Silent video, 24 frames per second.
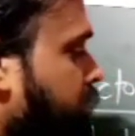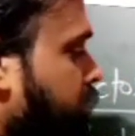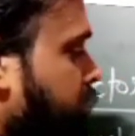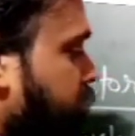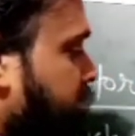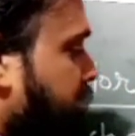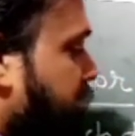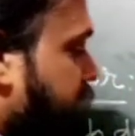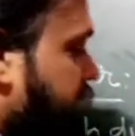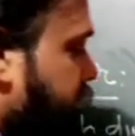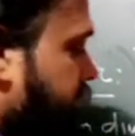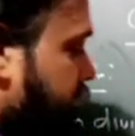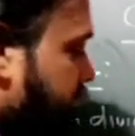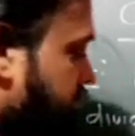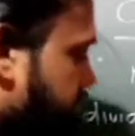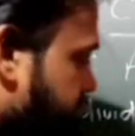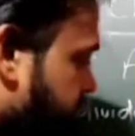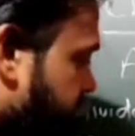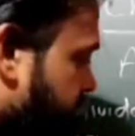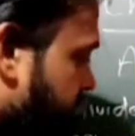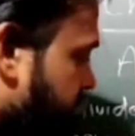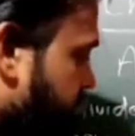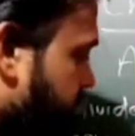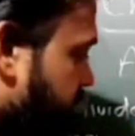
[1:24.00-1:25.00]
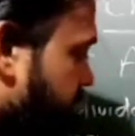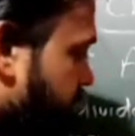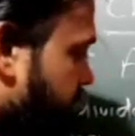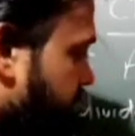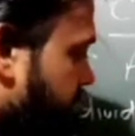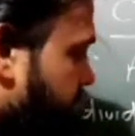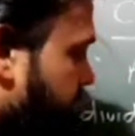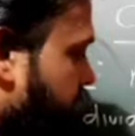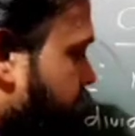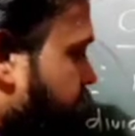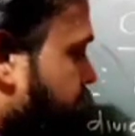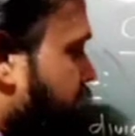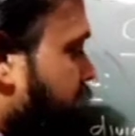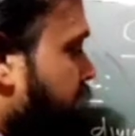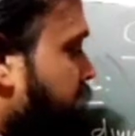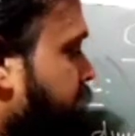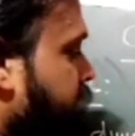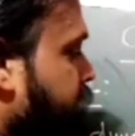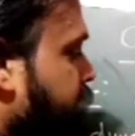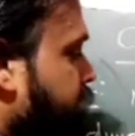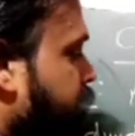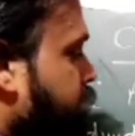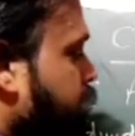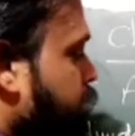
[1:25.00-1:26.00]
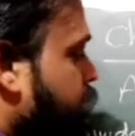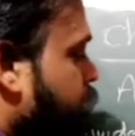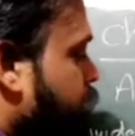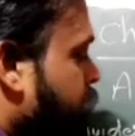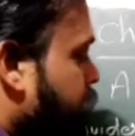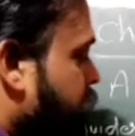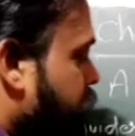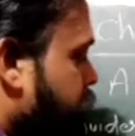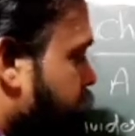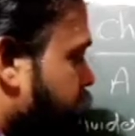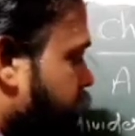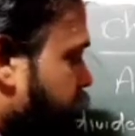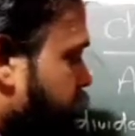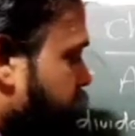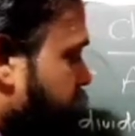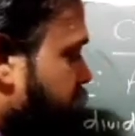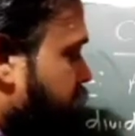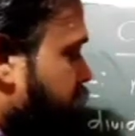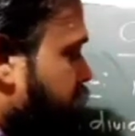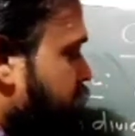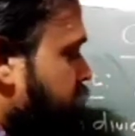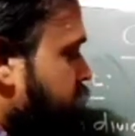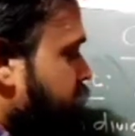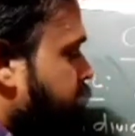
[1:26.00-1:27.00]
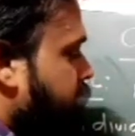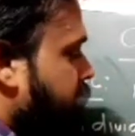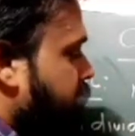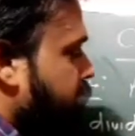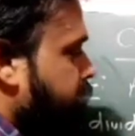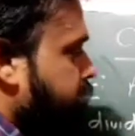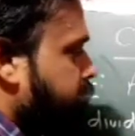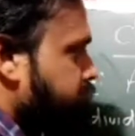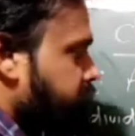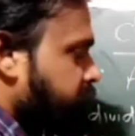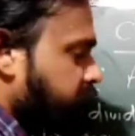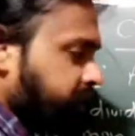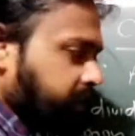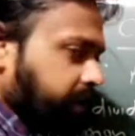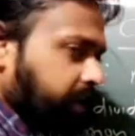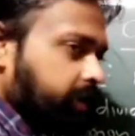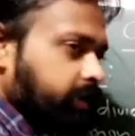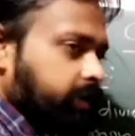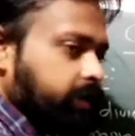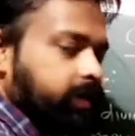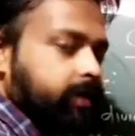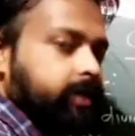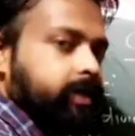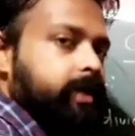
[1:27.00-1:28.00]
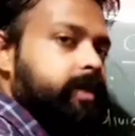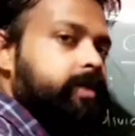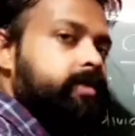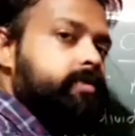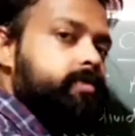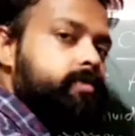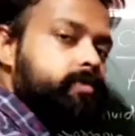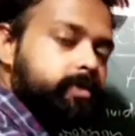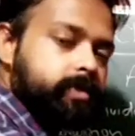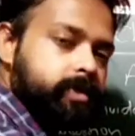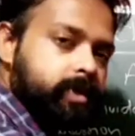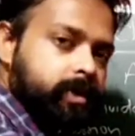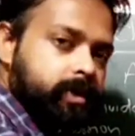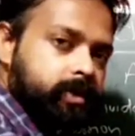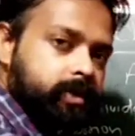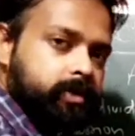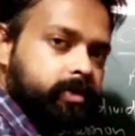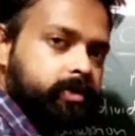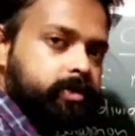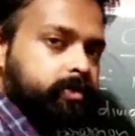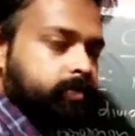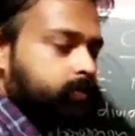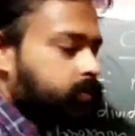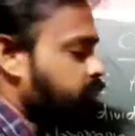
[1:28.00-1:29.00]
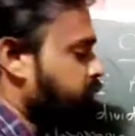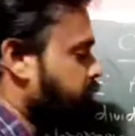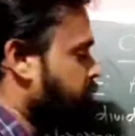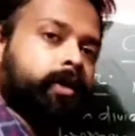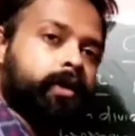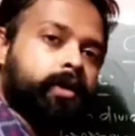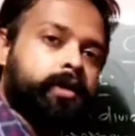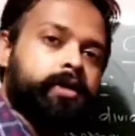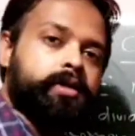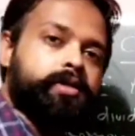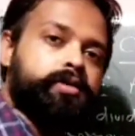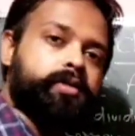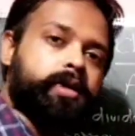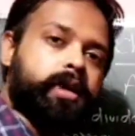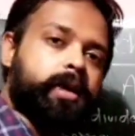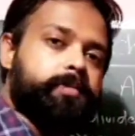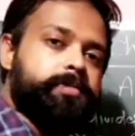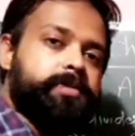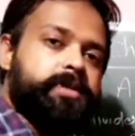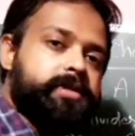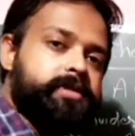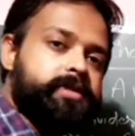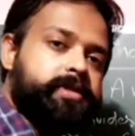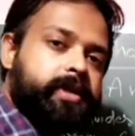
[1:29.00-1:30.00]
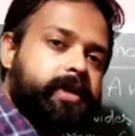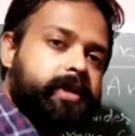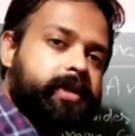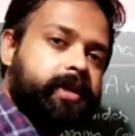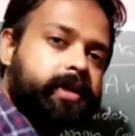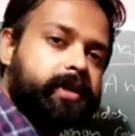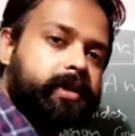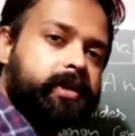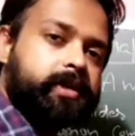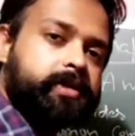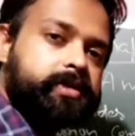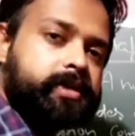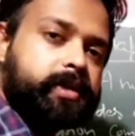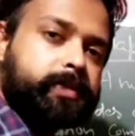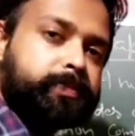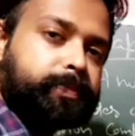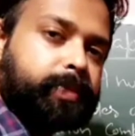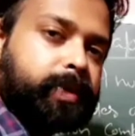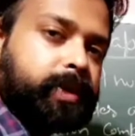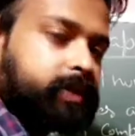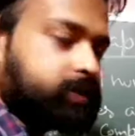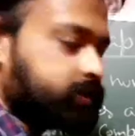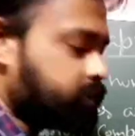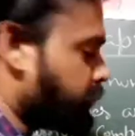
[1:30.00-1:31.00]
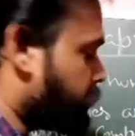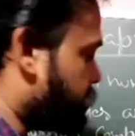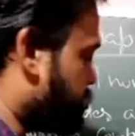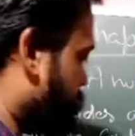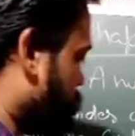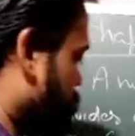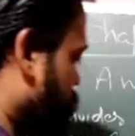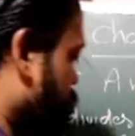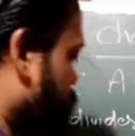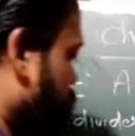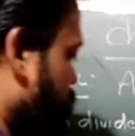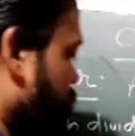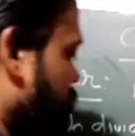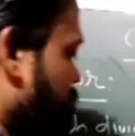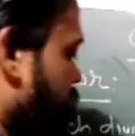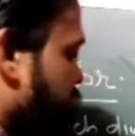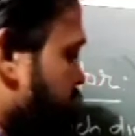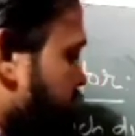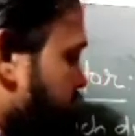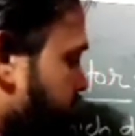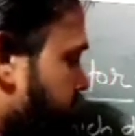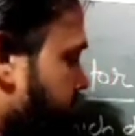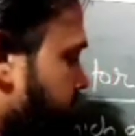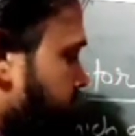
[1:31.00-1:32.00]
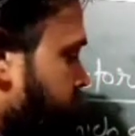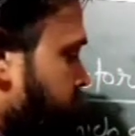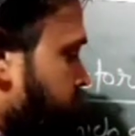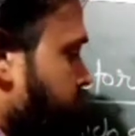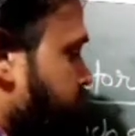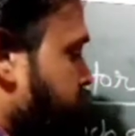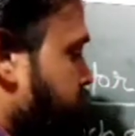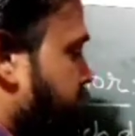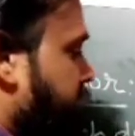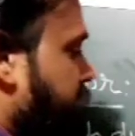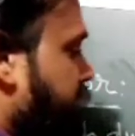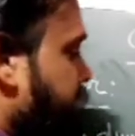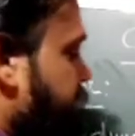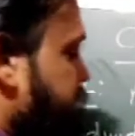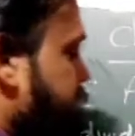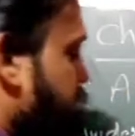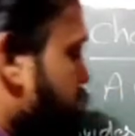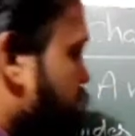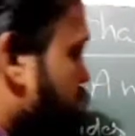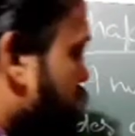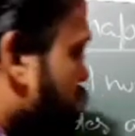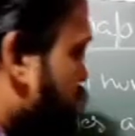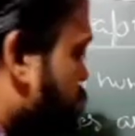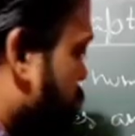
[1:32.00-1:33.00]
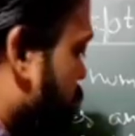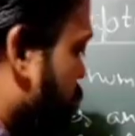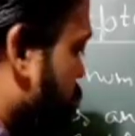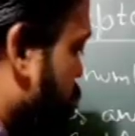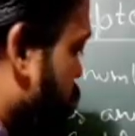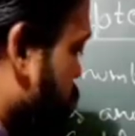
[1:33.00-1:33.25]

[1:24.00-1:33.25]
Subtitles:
That will be equal to 5 into 2 into 2, because 5 2 is 10 and 10 2 is 20. So I am just taking a simple example. Okay, so 10 is equal to 5